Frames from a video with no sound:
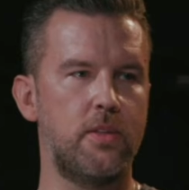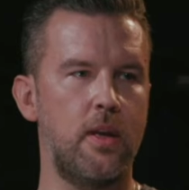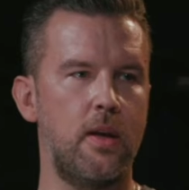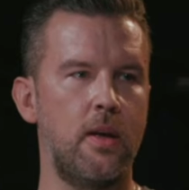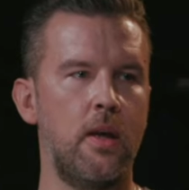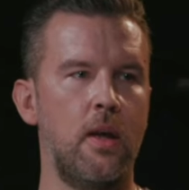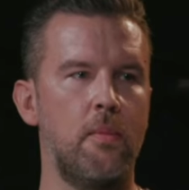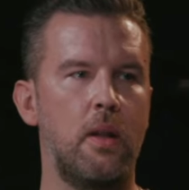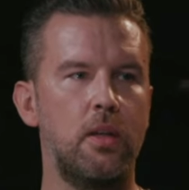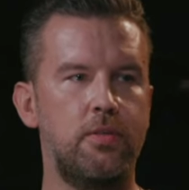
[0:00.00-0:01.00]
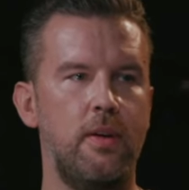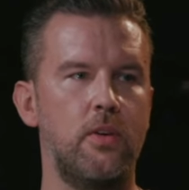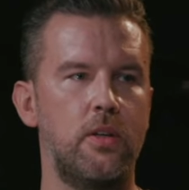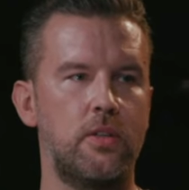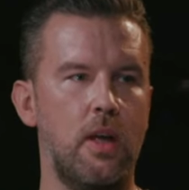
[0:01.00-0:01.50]
say my least
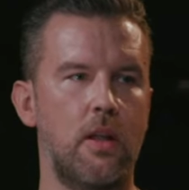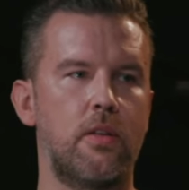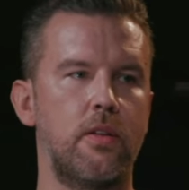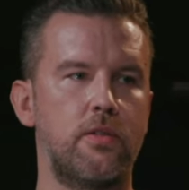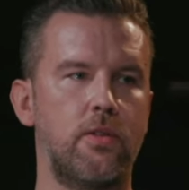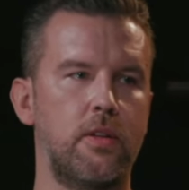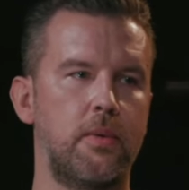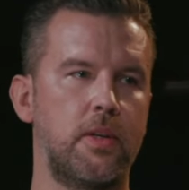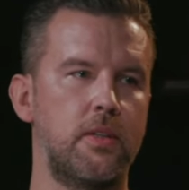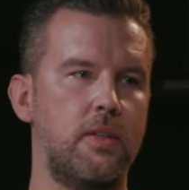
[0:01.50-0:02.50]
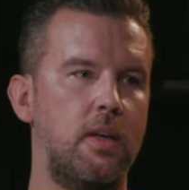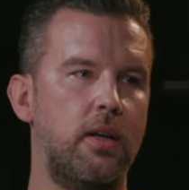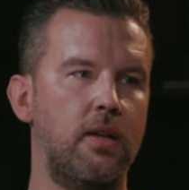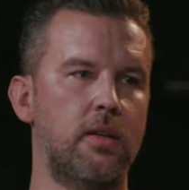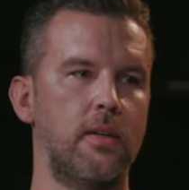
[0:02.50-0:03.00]
favorite is Skeletons only because
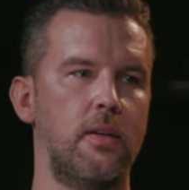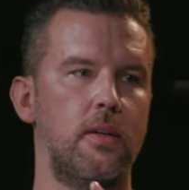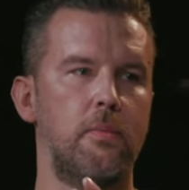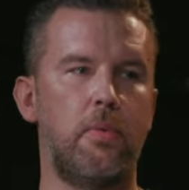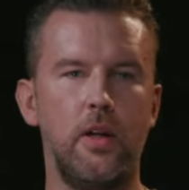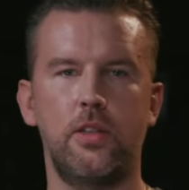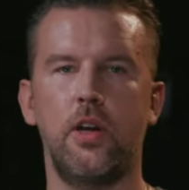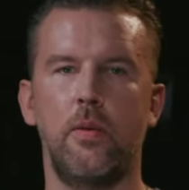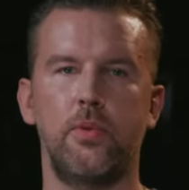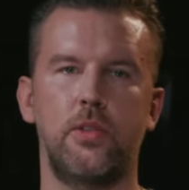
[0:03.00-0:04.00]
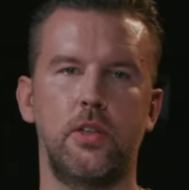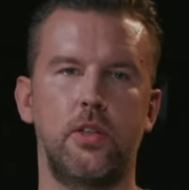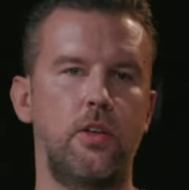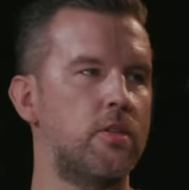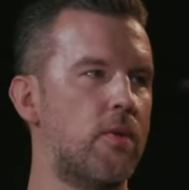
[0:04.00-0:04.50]
then Pawn Shop was such
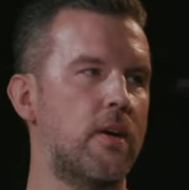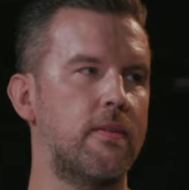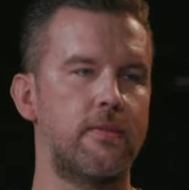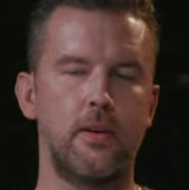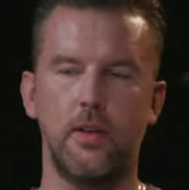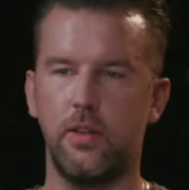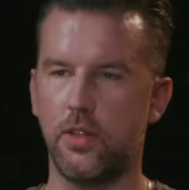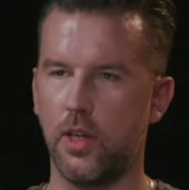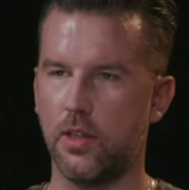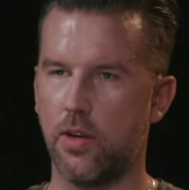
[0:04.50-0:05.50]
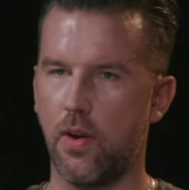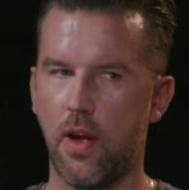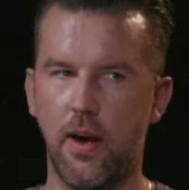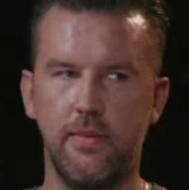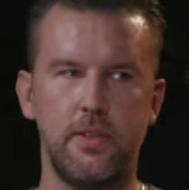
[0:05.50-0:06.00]
a huge record for us. It changed our
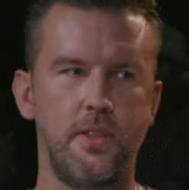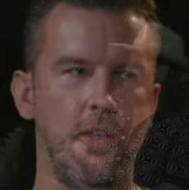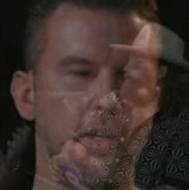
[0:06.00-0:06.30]
lives.